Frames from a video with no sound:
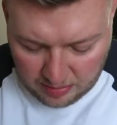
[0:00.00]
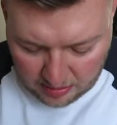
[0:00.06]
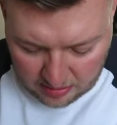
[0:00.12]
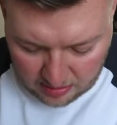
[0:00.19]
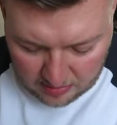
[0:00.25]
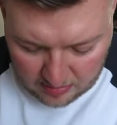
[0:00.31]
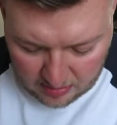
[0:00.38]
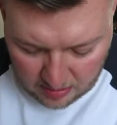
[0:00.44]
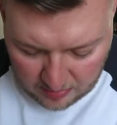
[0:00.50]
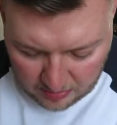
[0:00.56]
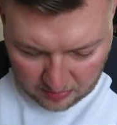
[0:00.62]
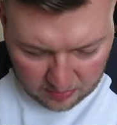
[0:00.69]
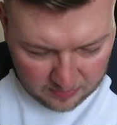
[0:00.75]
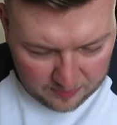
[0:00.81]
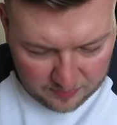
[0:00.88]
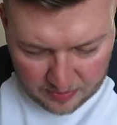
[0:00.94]
the burger. There we
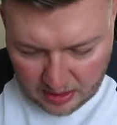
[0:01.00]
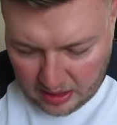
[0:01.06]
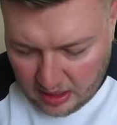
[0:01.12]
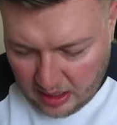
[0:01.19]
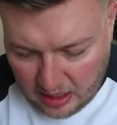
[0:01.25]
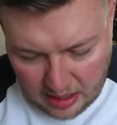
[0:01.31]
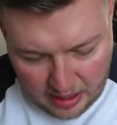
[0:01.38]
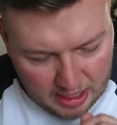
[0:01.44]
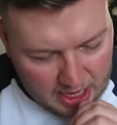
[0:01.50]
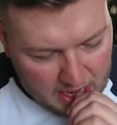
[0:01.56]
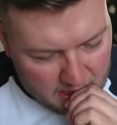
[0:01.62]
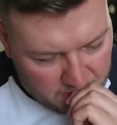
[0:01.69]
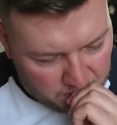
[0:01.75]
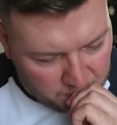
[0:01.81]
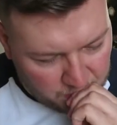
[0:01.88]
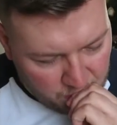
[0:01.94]
go.
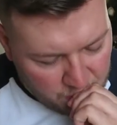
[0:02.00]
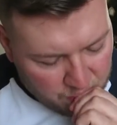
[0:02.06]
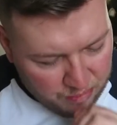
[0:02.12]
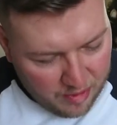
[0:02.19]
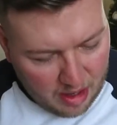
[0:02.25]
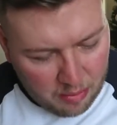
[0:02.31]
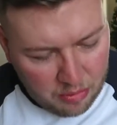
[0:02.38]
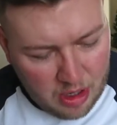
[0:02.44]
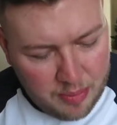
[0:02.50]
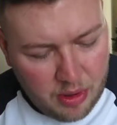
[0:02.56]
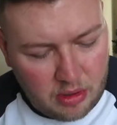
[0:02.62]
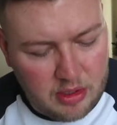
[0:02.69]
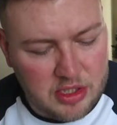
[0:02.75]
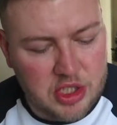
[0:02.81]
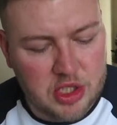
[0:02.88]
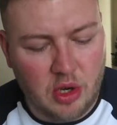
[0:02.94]
I'm going to
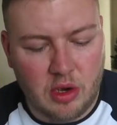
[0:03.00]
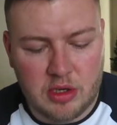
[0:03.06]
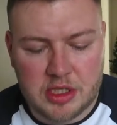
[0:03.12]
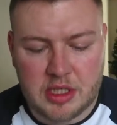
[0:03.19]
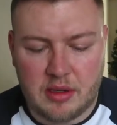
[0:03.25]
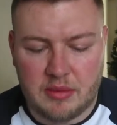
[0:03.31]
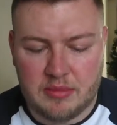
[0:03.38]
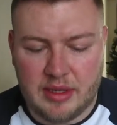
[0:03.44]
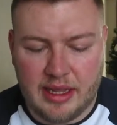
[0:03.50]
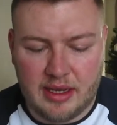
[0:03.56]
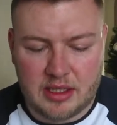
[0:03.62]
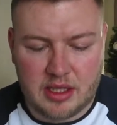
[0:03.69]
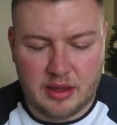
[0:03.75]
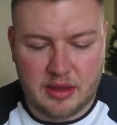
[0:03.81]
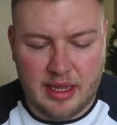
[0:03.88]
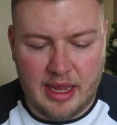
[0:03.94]
put on the sauce
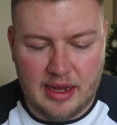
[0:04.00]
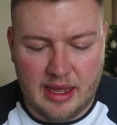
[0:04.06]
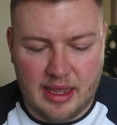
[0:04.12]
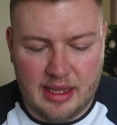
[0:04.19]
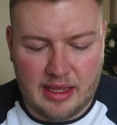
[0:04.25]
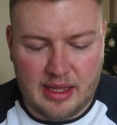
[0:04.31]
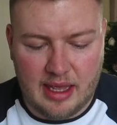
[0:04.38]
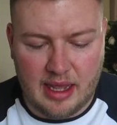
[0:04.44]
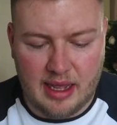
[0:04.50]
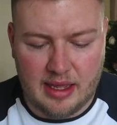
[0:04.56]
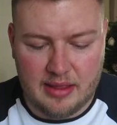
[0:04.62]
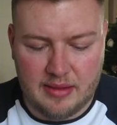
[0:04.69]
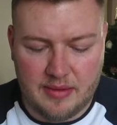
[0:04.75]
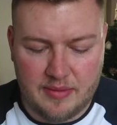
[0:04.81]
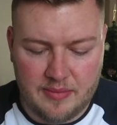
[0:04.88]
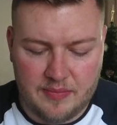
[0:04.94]
next, then I
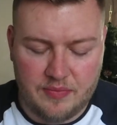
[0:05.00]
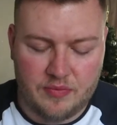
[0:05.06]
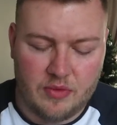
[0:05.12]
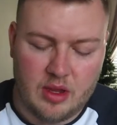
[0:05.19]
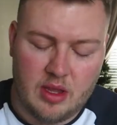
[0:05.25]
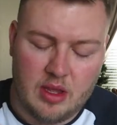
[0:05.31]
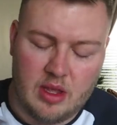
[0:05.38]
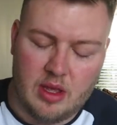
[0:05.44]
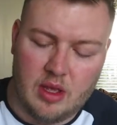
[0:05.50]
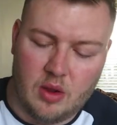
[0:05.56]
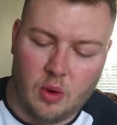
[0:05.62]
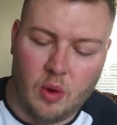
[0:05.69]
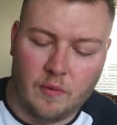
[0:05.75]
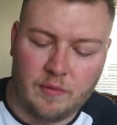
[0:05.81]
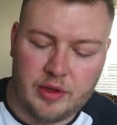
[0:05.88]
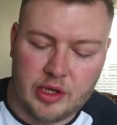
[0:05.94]
can
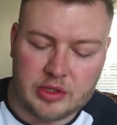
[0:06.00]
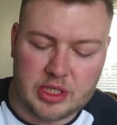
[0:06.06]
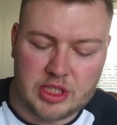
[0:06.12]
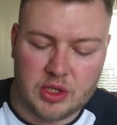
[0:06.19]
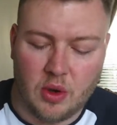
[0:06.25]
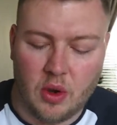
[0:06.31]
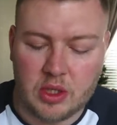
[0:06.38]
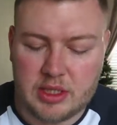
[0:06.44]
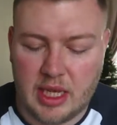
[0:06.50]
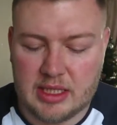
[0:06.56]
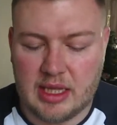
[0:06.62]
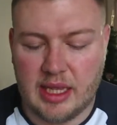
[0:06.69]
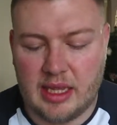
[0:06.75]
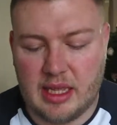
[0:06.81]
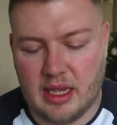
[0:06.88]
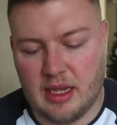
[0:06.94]
hopefully use a sauce as
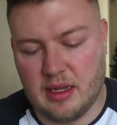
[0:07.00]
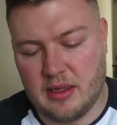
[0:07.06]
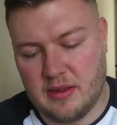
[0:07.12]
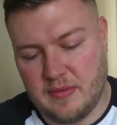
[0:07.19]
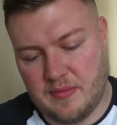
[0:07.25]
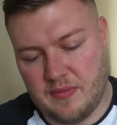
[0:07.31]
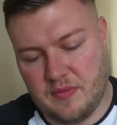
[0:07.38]
like a